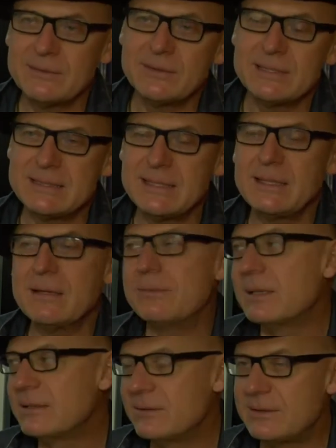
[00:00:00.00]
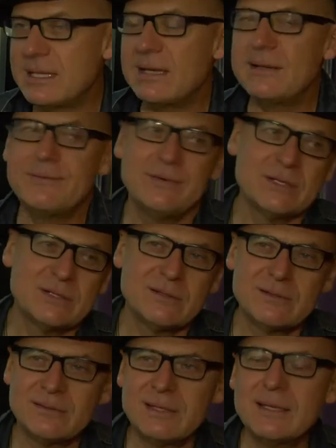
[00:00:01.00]
to cinema, to
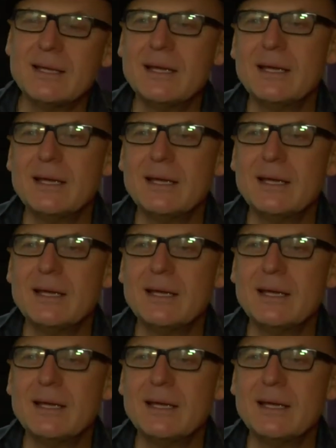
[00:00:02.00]
television, to the,